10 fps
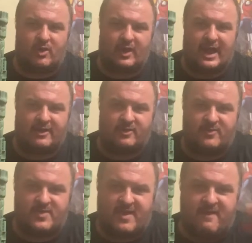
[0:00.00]
guy could
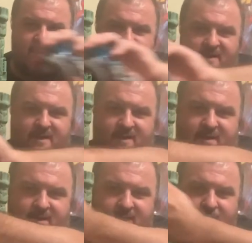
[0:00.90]

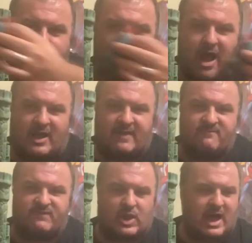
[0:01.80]
rocket
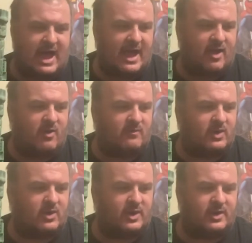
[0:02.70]
fly
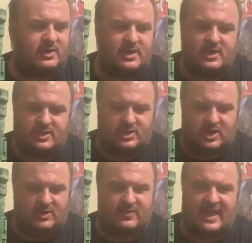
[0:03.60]
over and
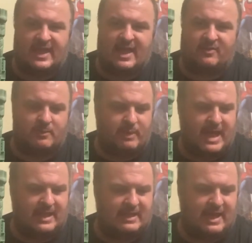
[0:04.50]
take out the
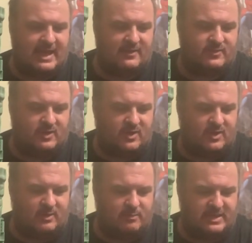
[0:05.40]
bad guys.
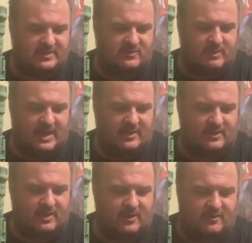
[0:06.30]
It's Beastman
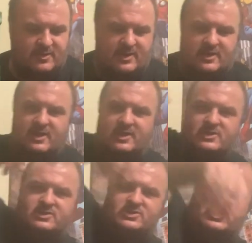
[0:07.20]
here, and
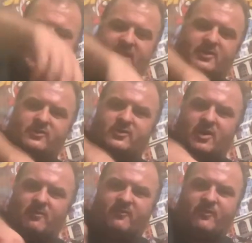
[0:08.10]
Stratos
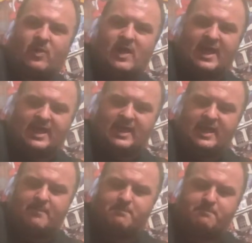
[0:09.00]
come flying
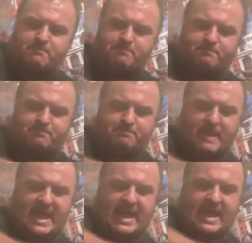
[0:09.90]
in,
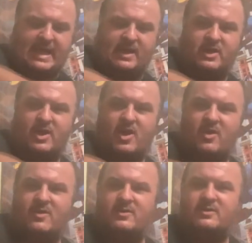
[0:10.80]
bang,
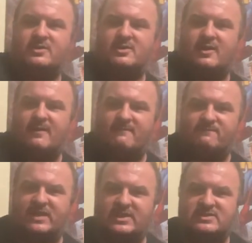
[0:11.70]

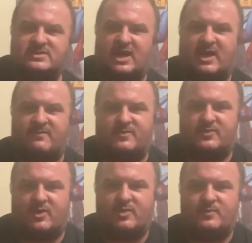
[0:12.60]
fun stuff.
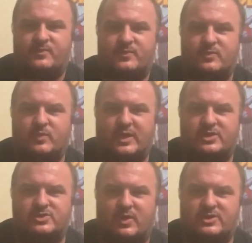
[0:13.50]
So we enjoyed